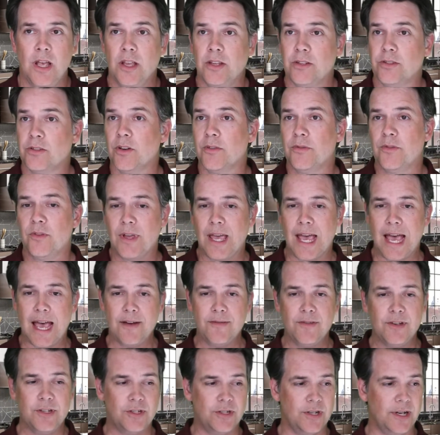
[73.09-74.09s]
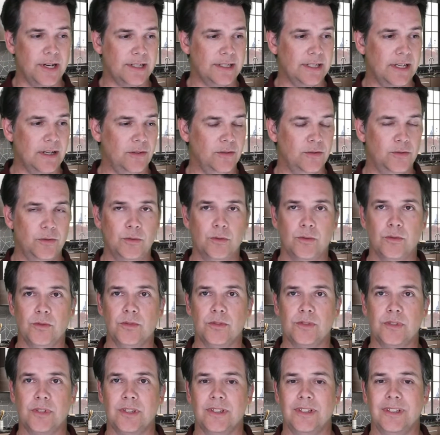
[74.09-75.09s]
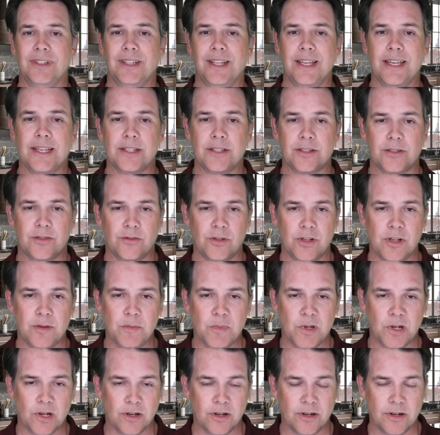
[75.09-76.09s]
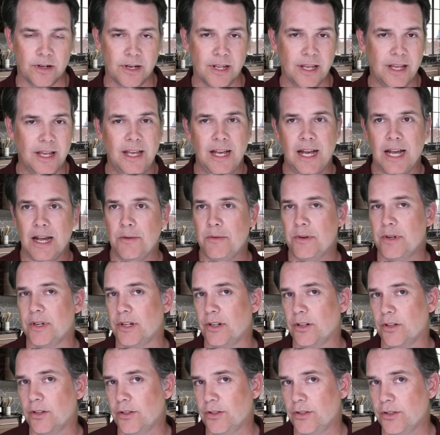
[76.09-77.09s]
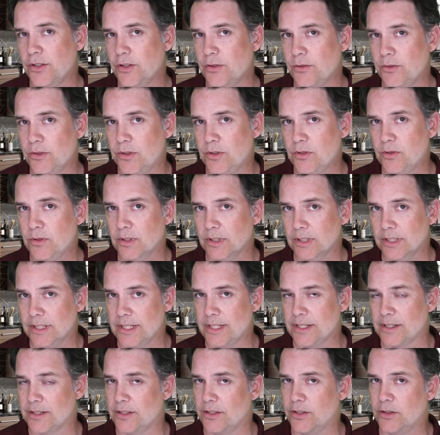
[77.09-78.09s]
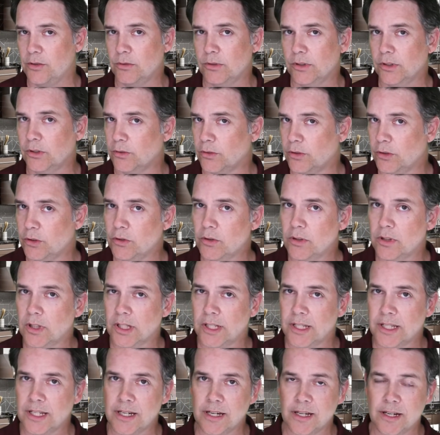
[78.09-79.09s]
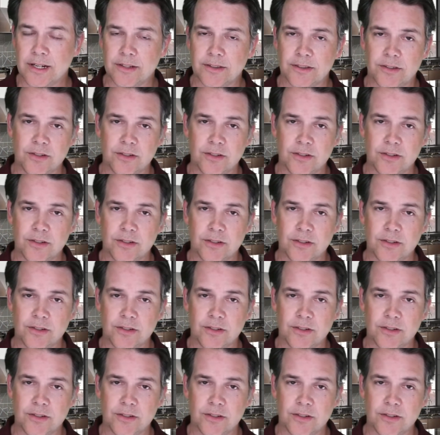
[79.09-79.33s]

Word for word: So if you haven't checked out tools like StreamYard, I would encourage you to at least do a little Googling on it.